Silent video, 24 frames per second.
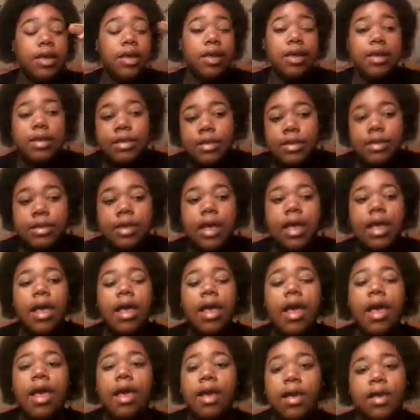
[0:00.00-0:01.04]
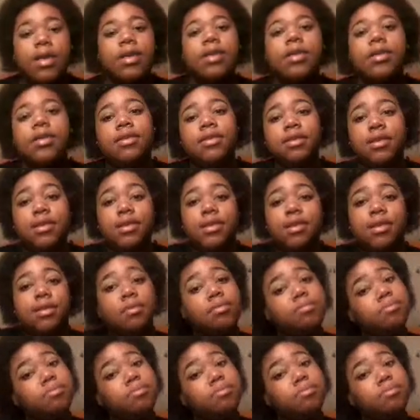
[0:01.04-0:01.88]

easy.